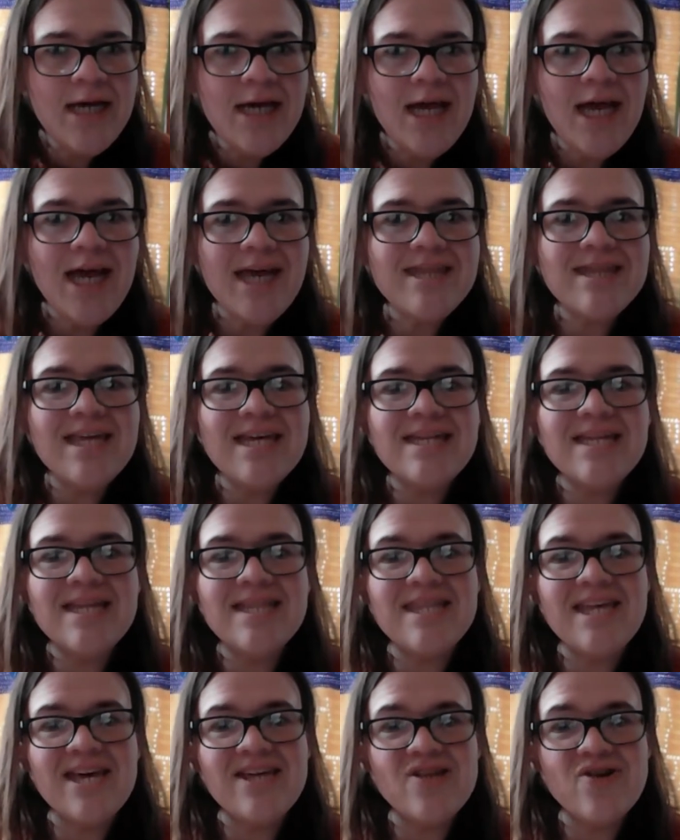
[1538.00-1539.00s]
And then on
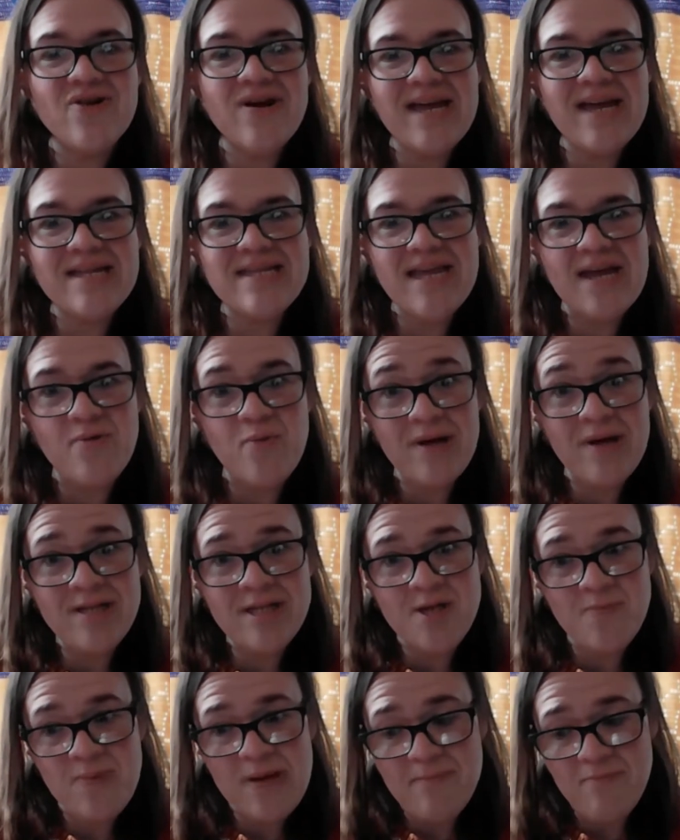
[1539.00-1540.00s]
the other hand, I want
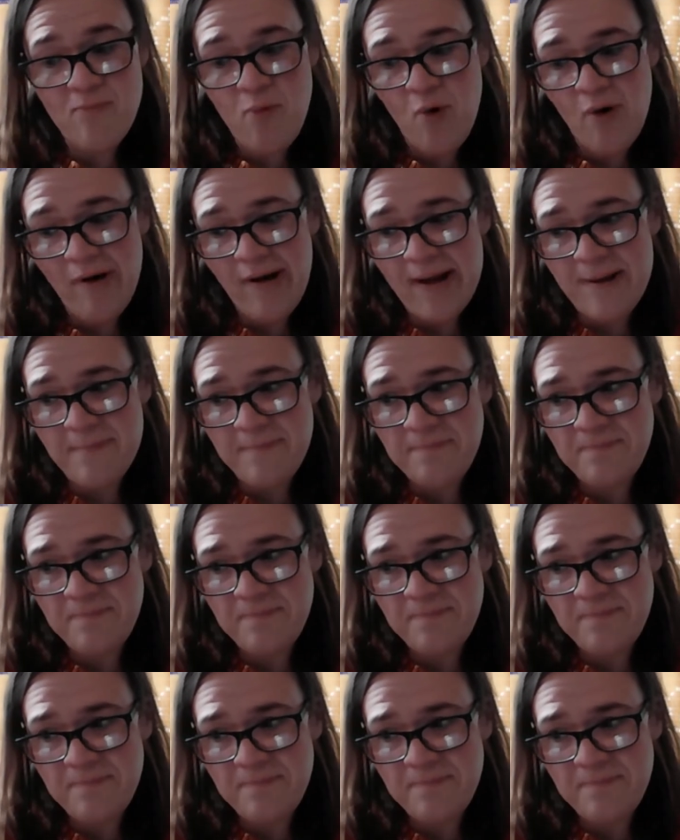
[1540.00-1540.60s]
to be important.